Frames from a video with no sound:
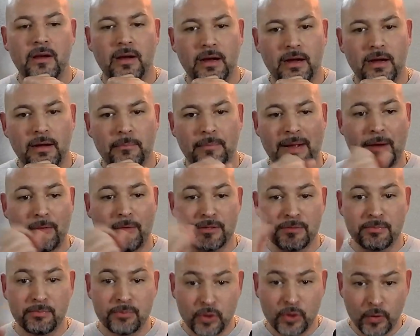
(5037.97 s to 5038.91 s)
I
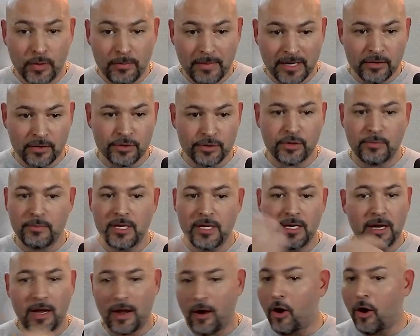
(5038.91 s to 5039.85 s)
was doing my social
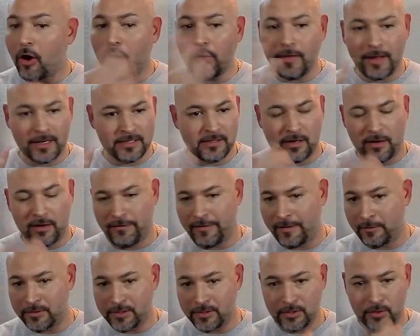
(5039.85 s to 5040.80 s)
media, all that
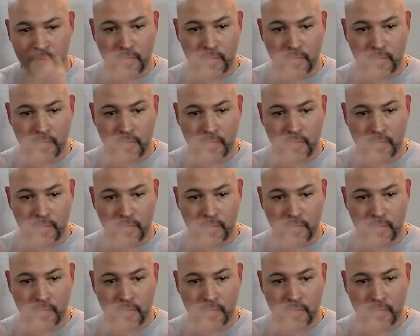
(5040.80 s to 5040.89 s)
stuff I was